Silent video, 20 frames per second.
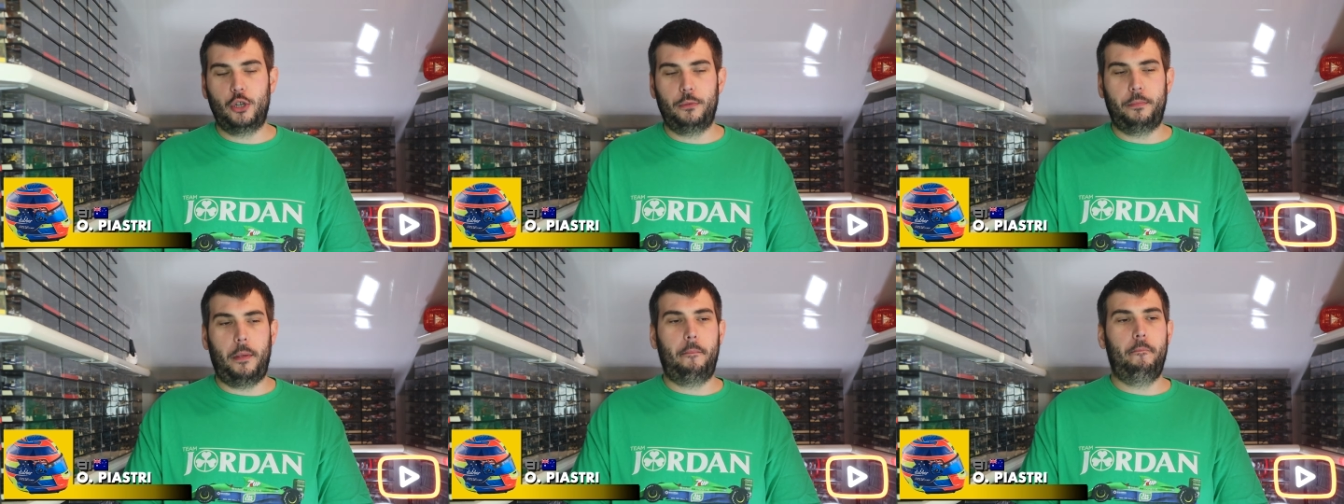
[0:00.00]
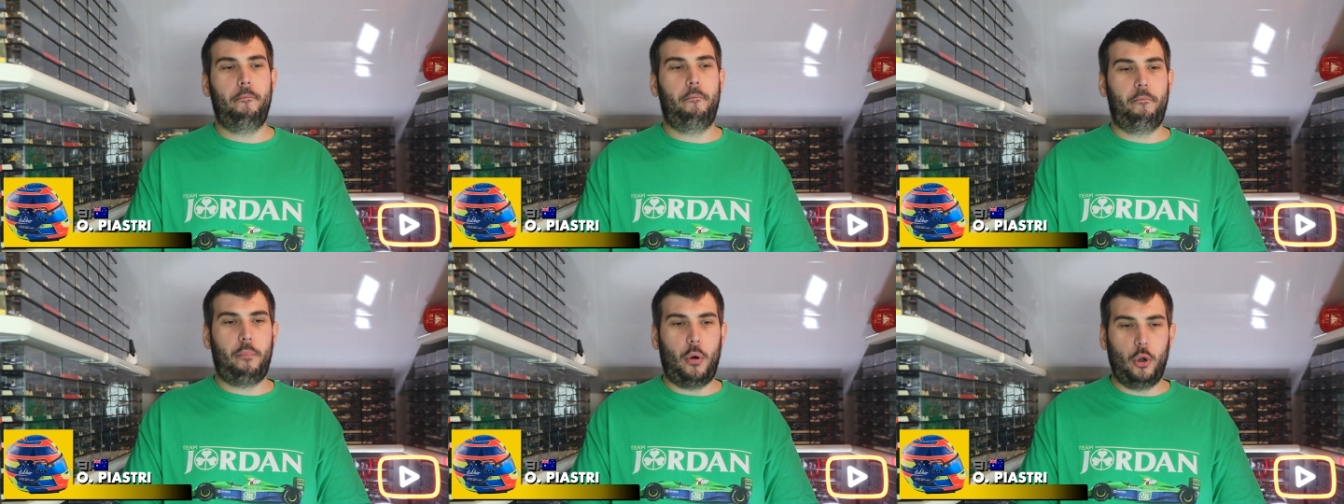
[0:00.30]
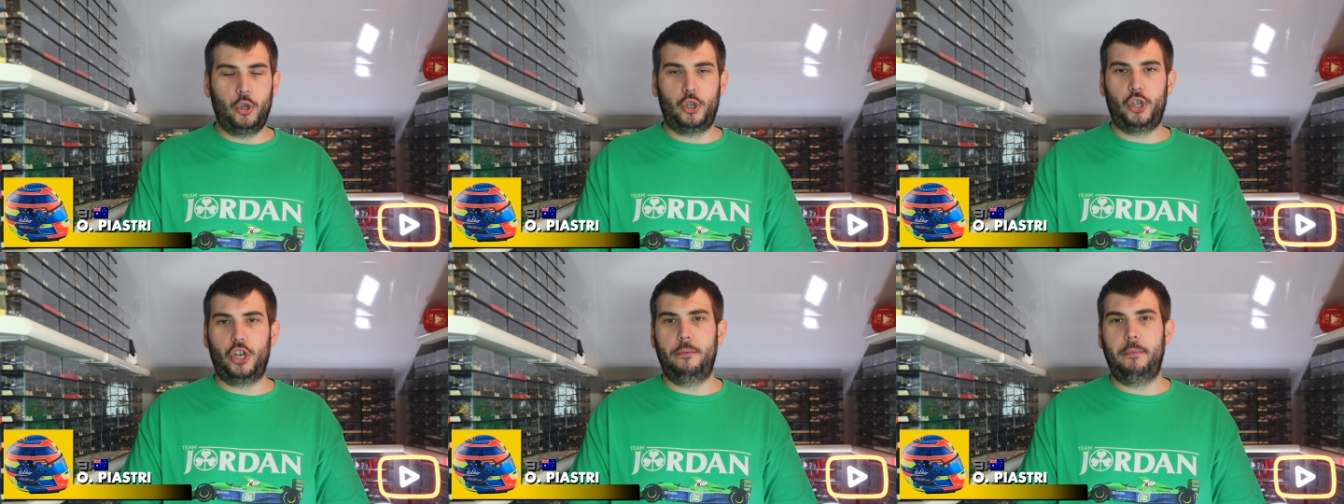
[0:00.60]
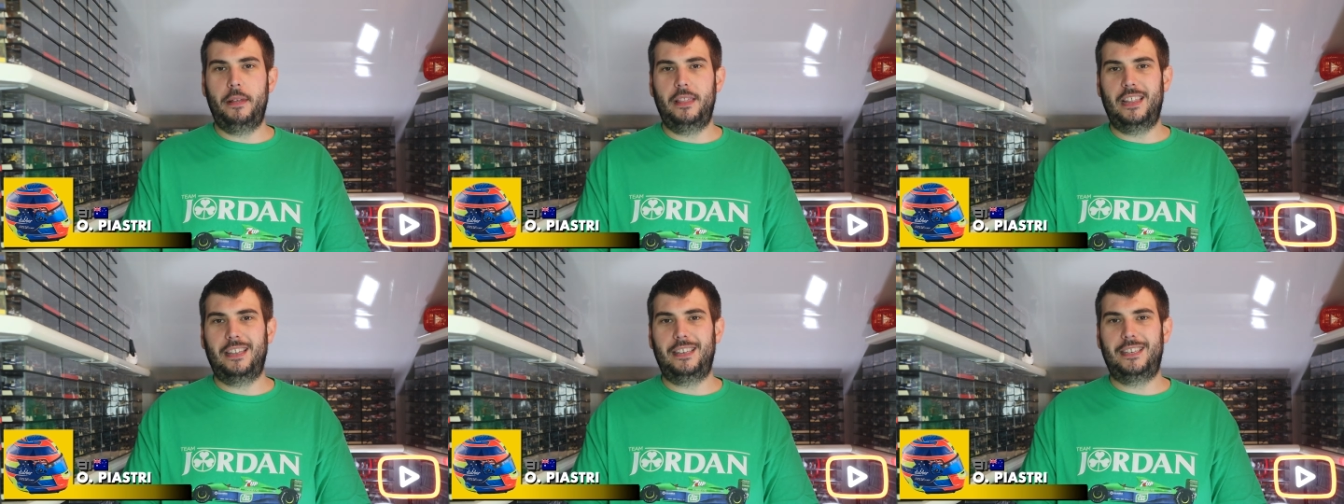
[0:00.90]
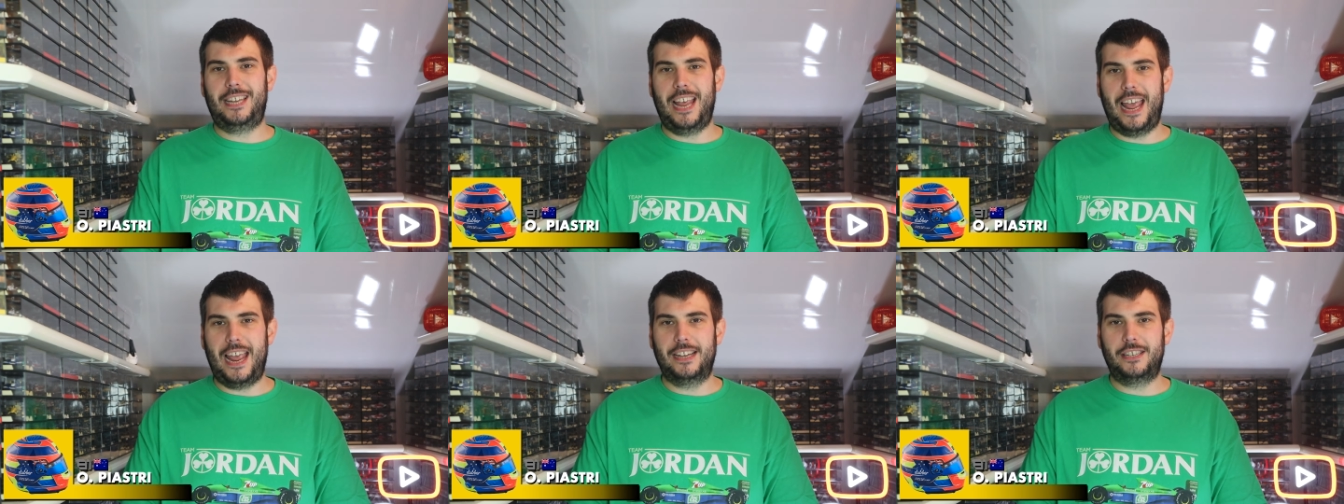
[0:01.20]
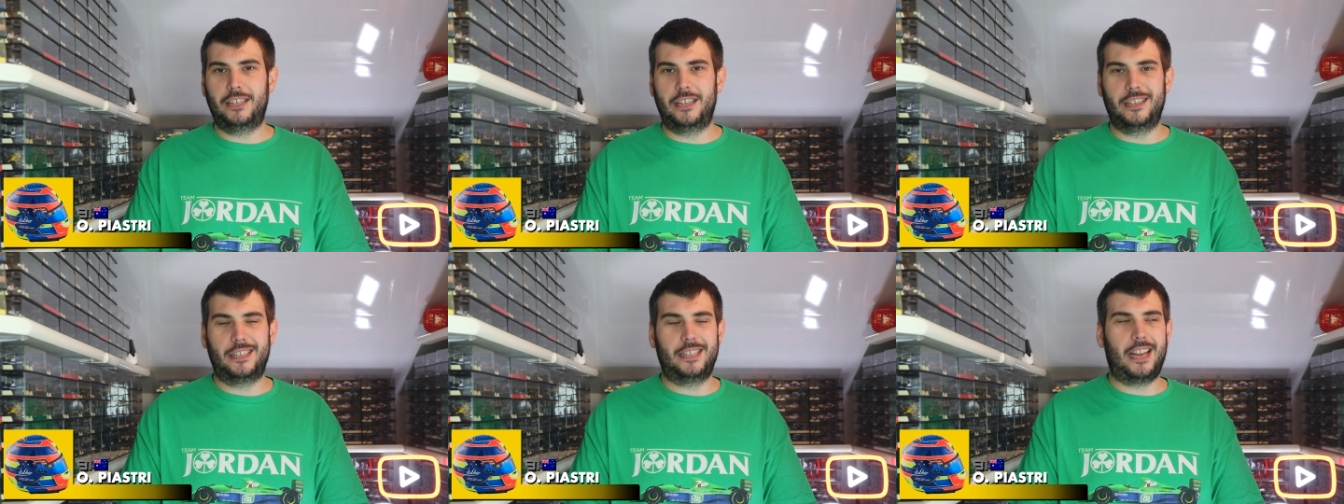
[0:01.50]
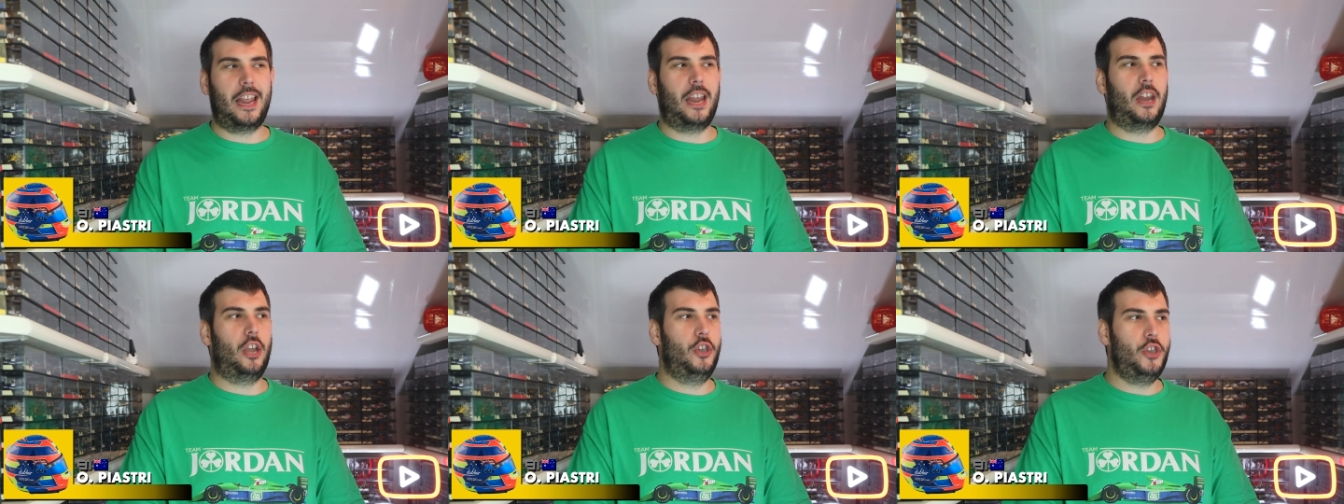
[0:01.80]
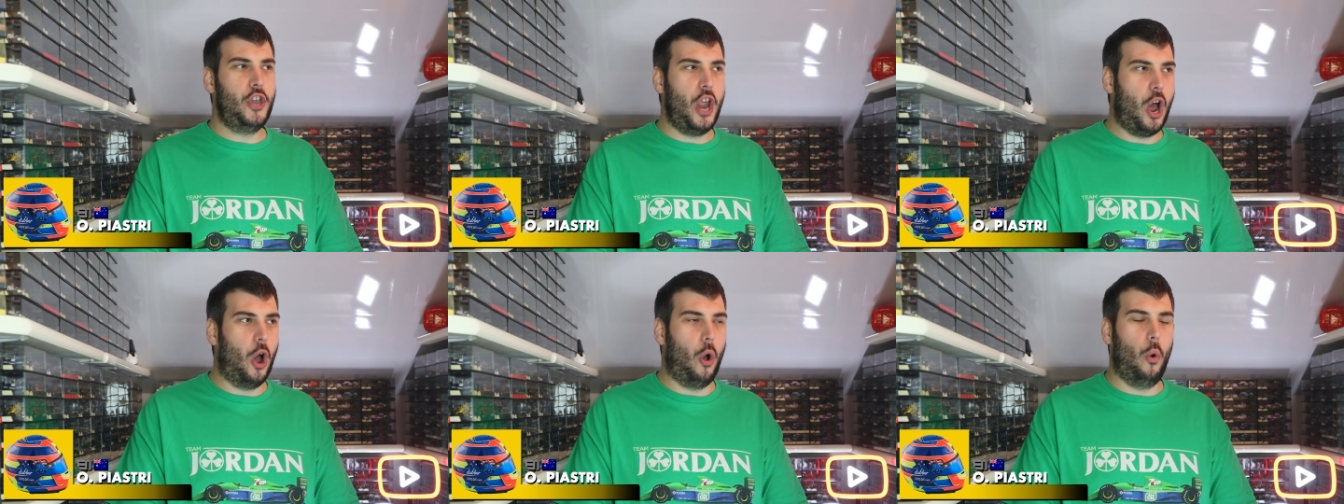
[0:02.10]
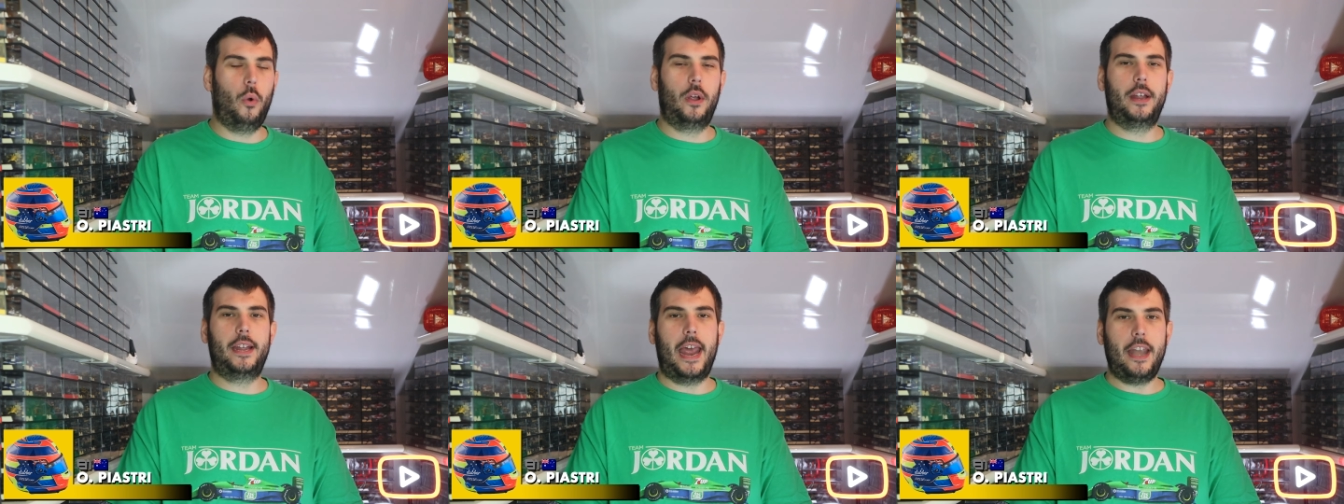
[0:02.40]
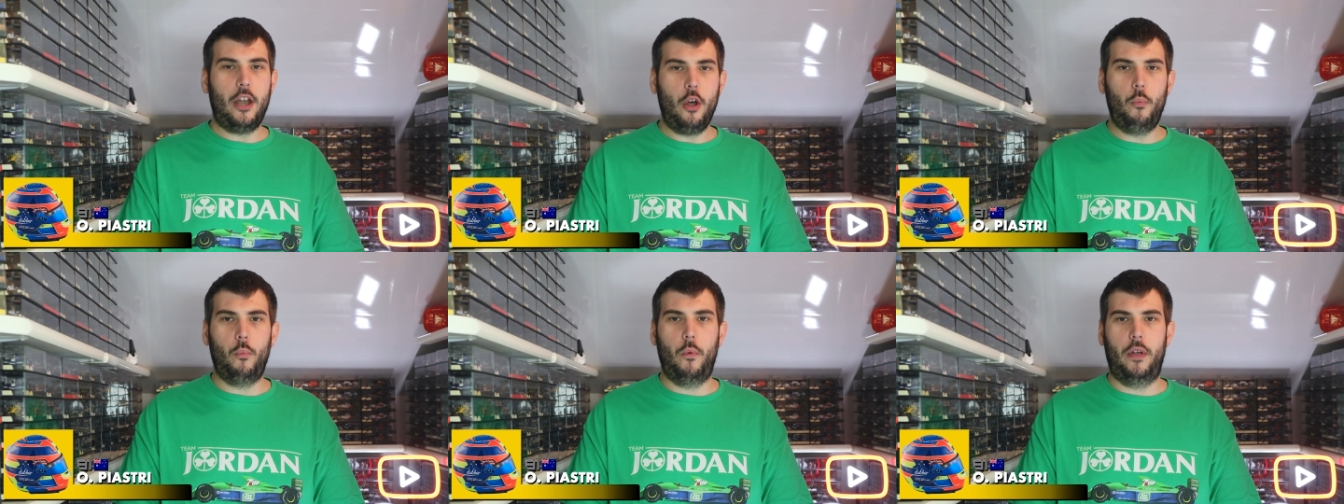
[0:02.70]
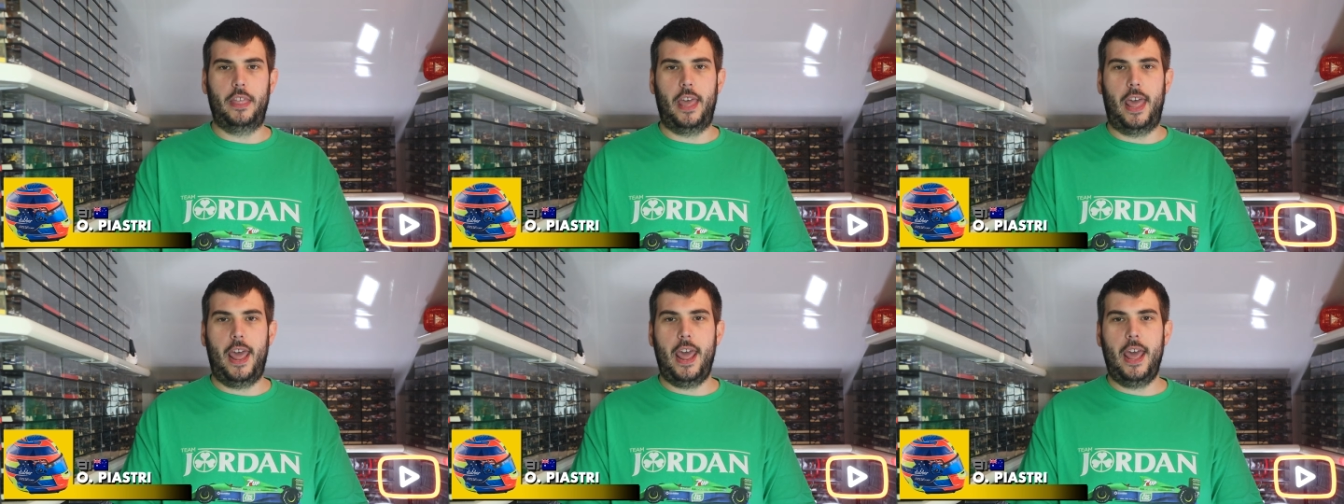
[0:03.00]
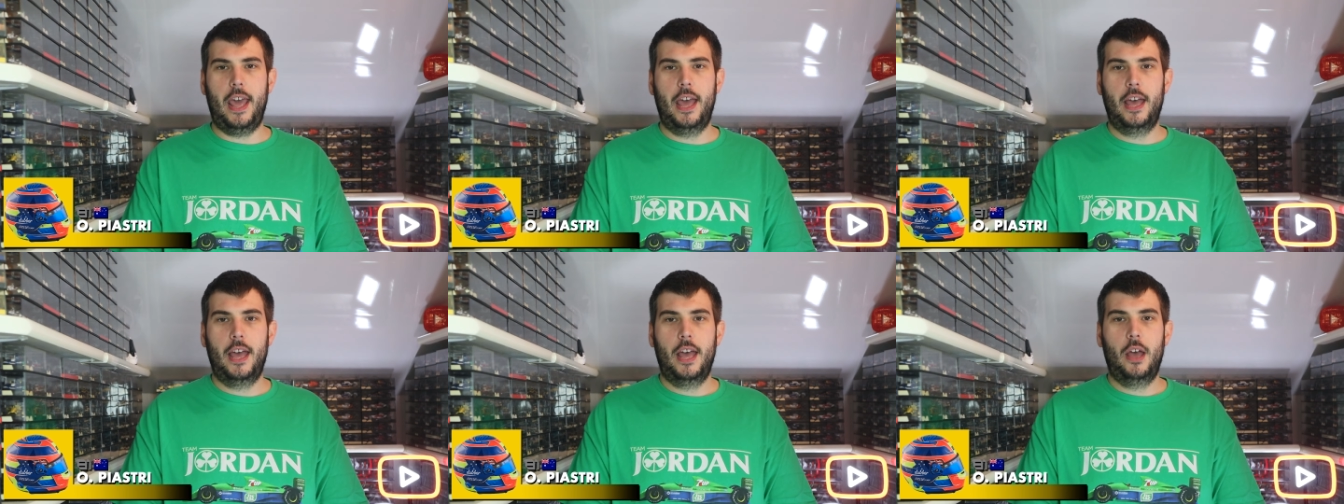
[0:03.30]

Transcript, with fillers: Should be punching him in the tits and saying, no, get on with it,